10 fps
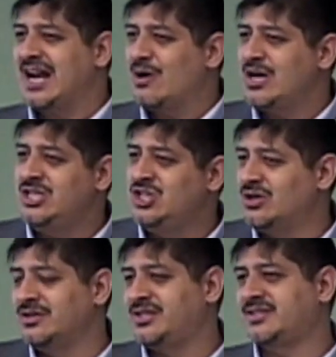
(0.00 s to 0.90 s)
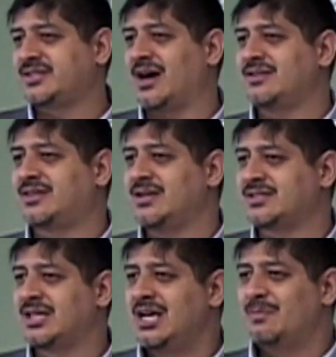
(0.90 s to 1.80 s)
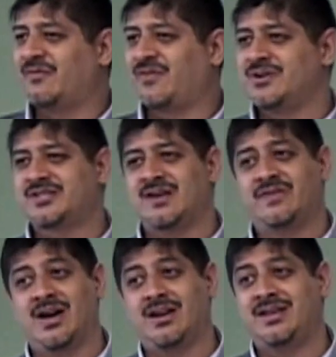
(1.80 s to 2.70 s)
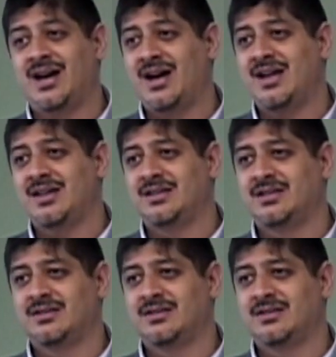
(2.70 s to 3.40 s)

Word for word: How I yearn to start this, but first I've got to die.